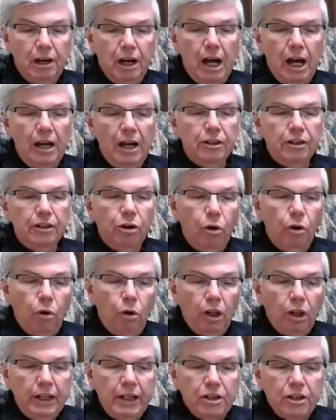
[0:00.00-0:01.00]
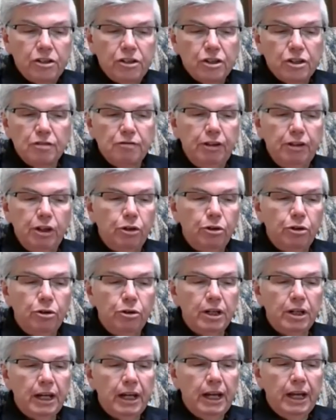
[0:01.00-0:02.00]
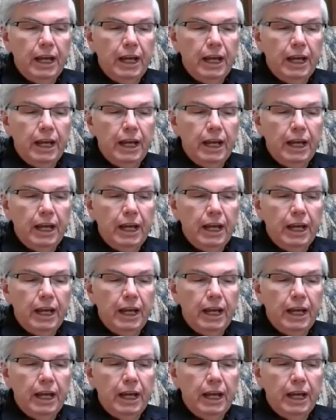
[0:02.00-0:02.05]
Either holiness is viewed